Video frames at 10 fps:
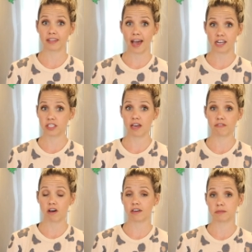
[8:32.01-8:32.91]
They actually
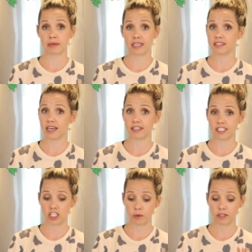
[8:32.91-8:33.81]
have caused many
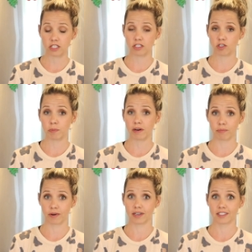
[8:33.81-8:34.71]
deaths, so it's super
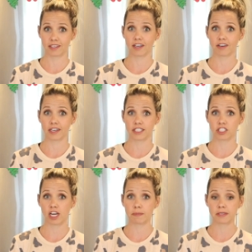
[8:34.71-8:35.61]
important to cut your
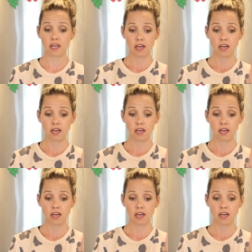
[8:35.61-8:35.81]
kids' grapes,